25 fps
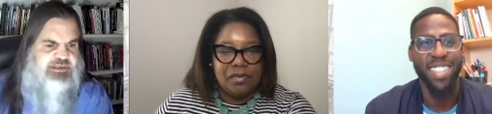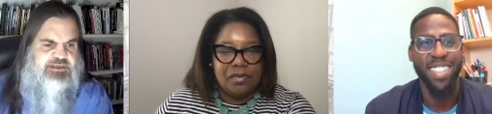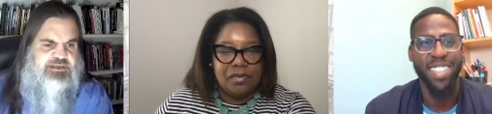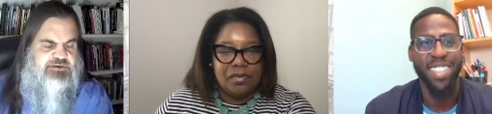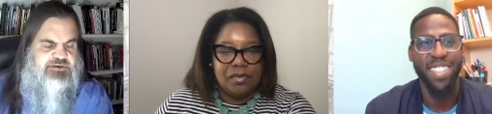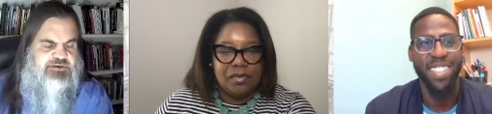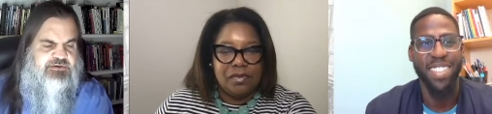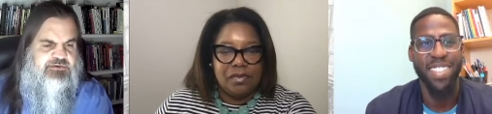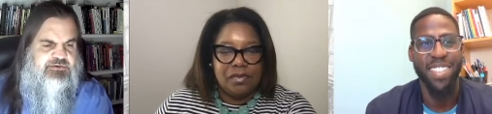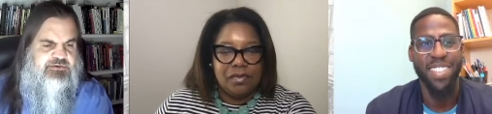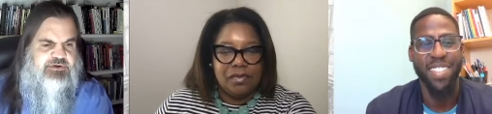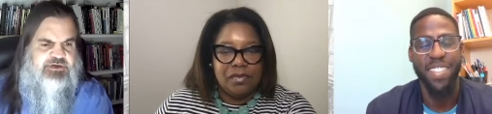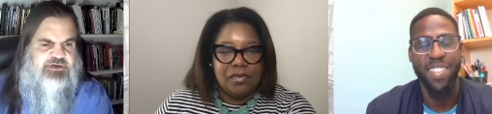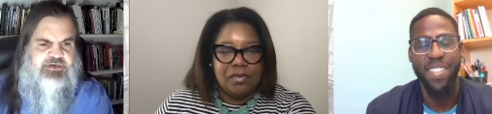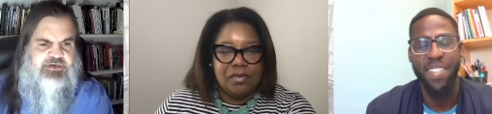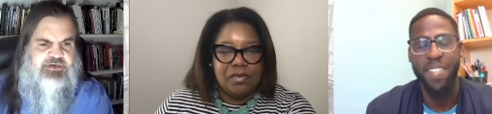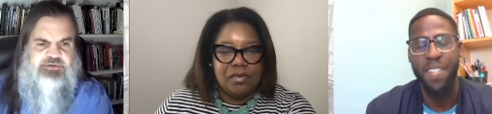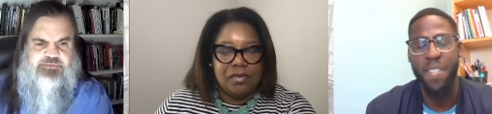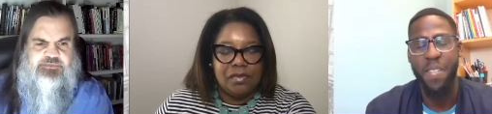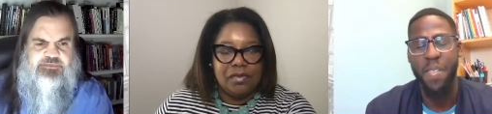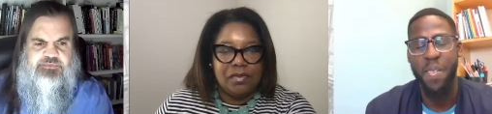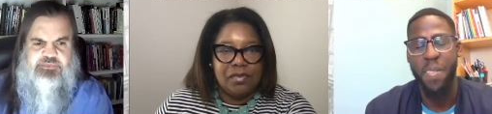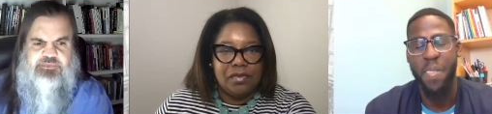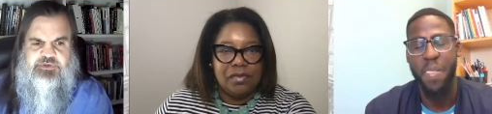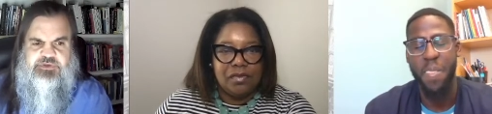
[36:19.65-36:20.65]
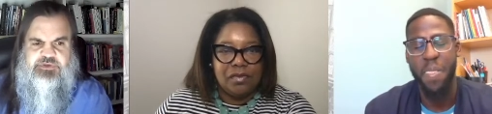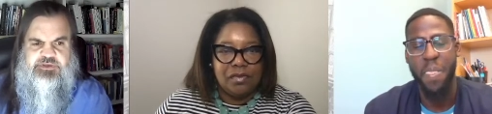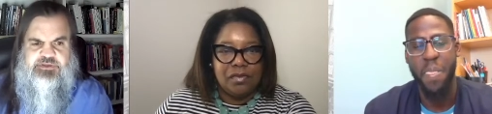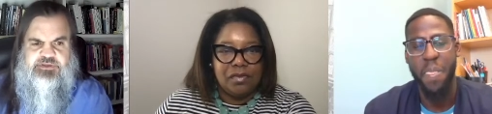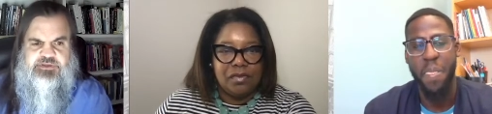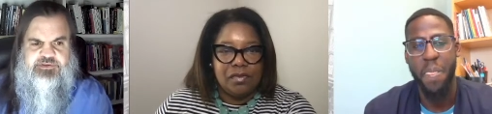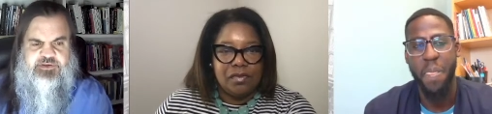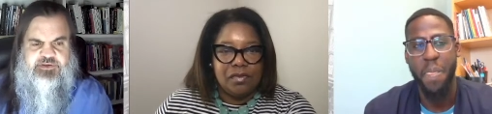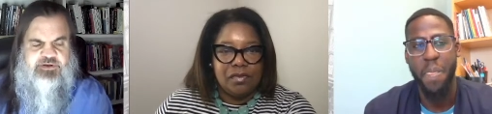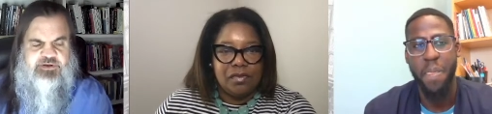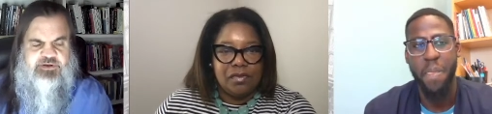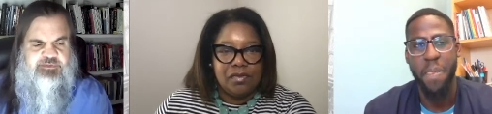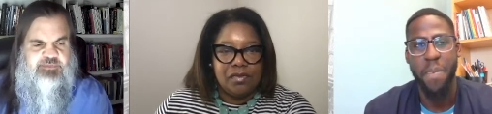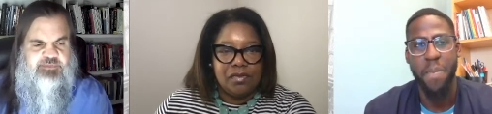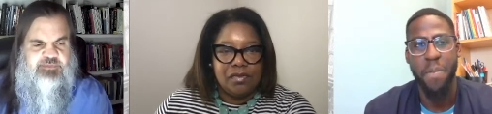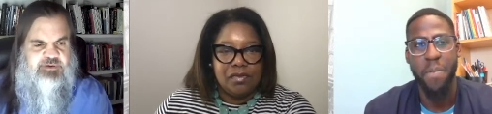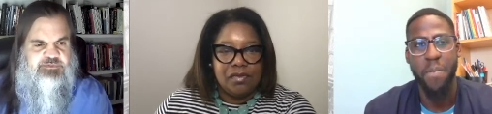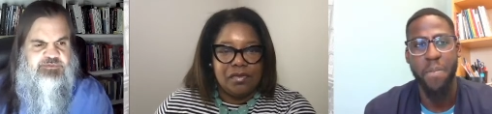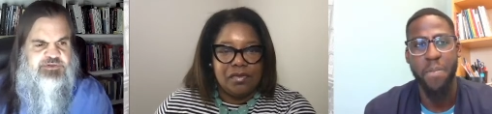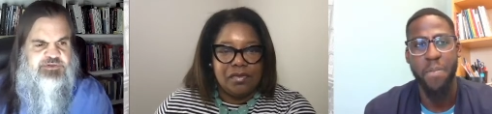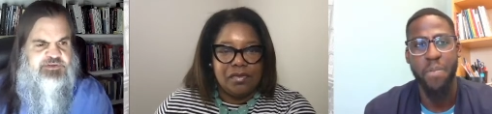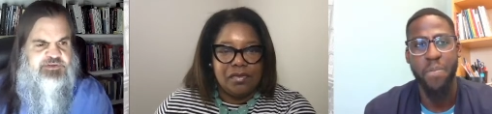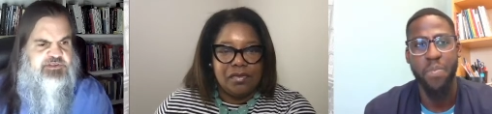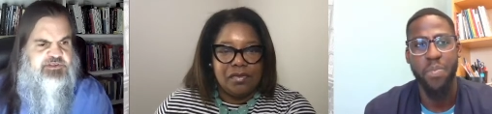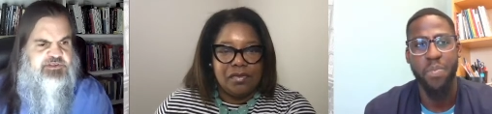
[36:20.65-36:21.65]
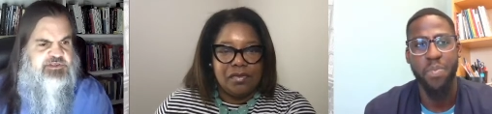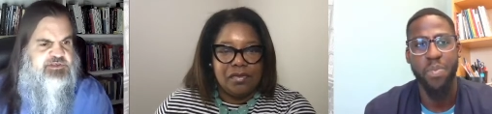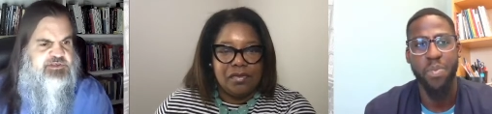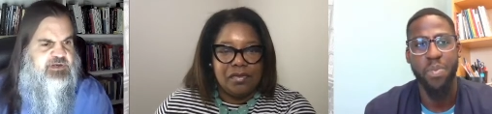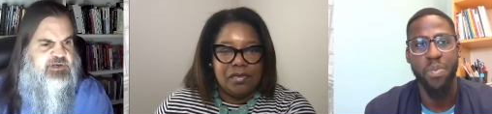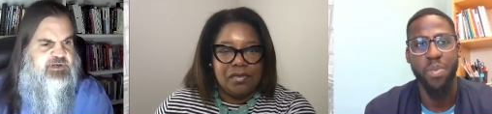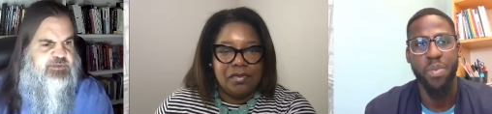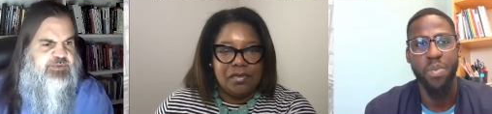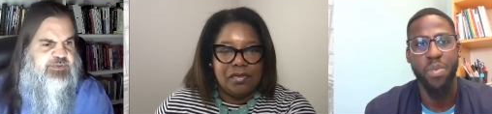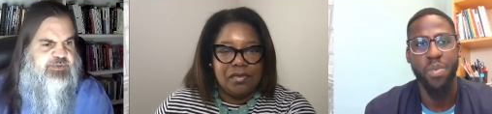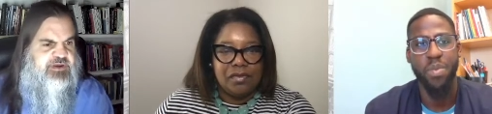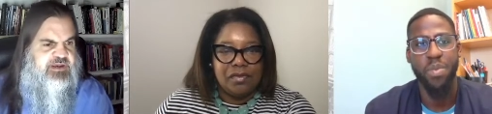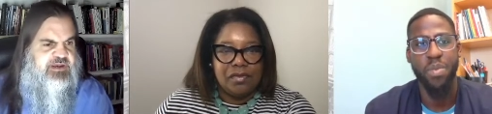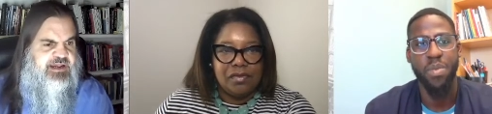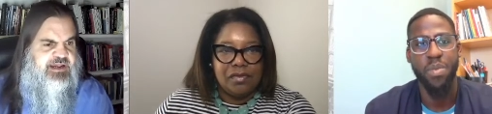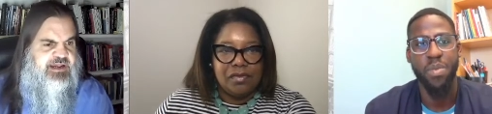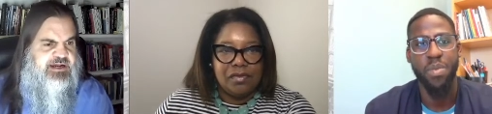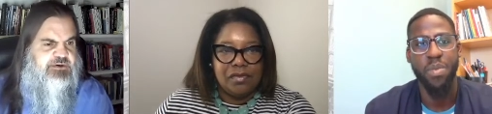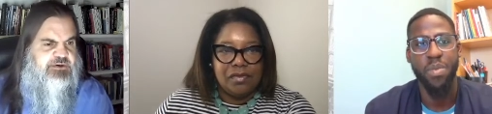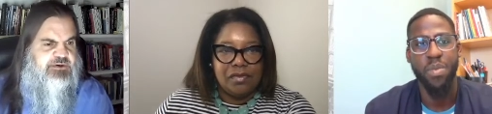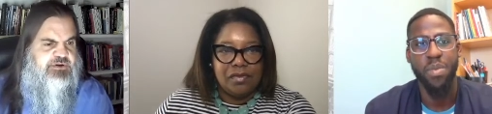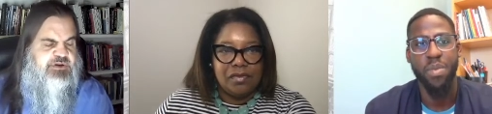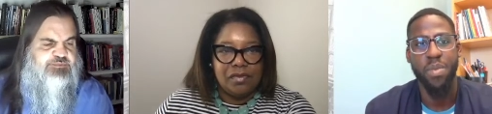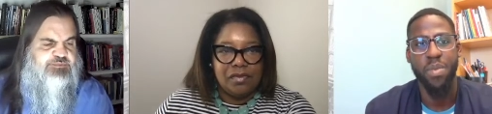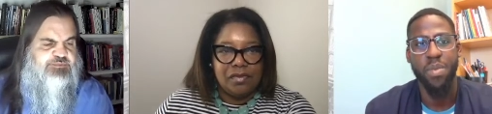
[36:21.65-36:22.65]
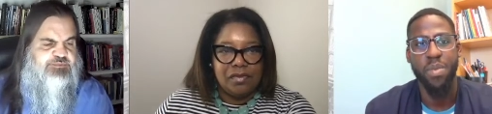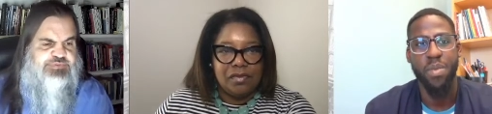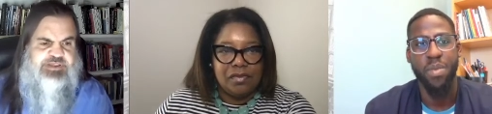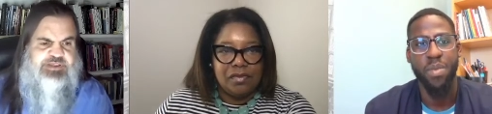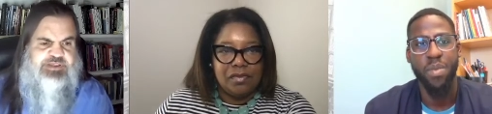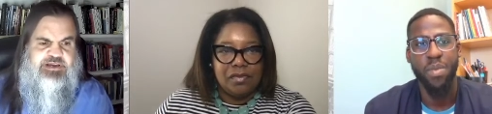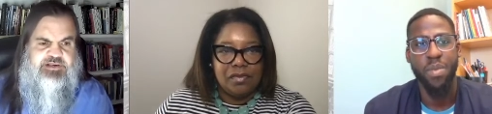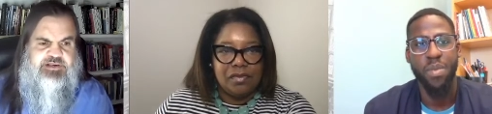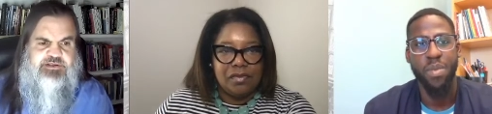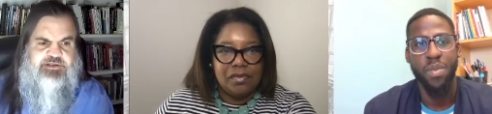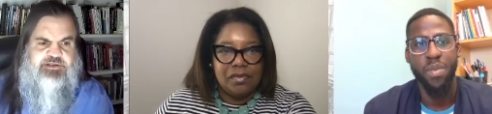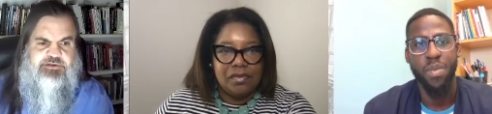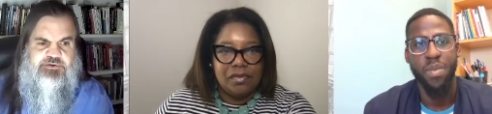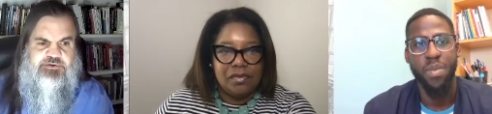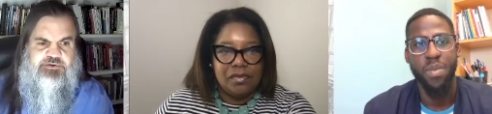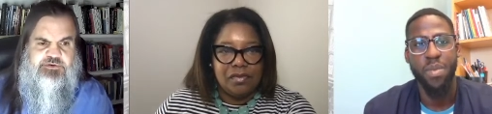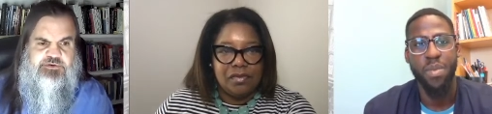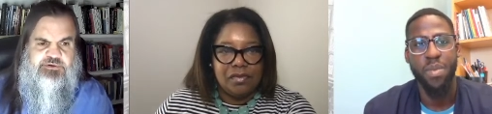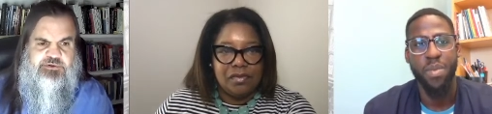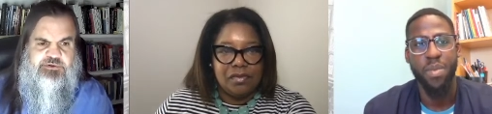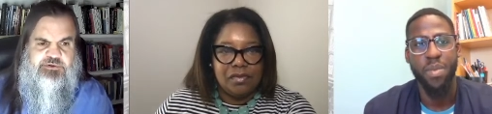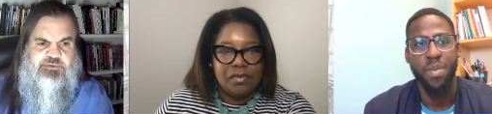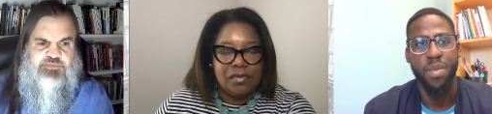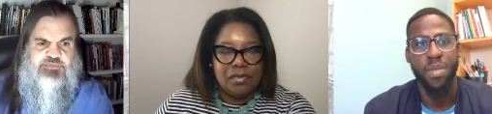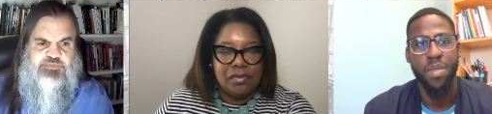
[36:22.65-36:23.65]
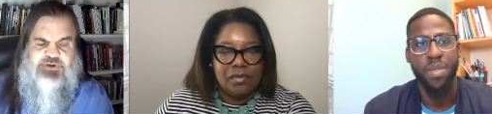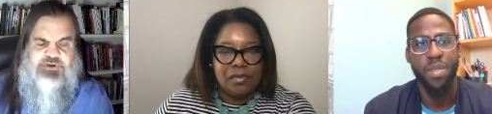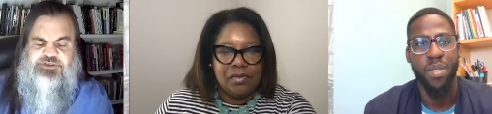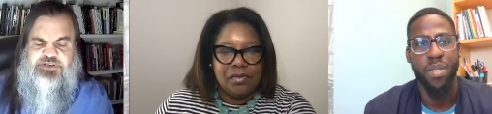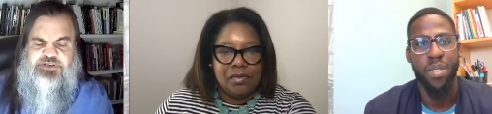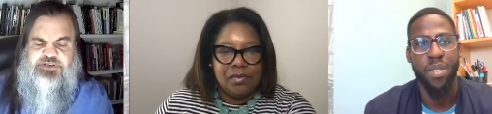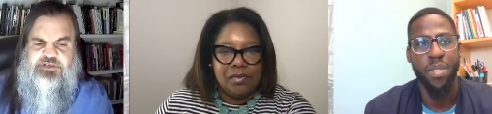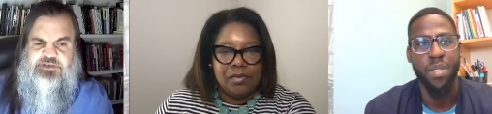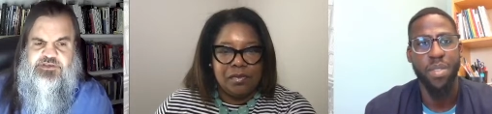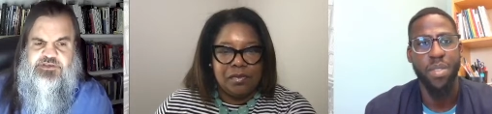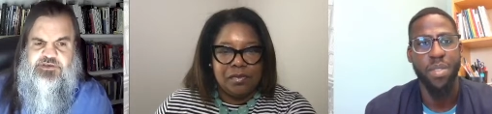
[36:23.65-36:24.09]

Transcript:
Speaker 1: I'm just struck by how complex your project is,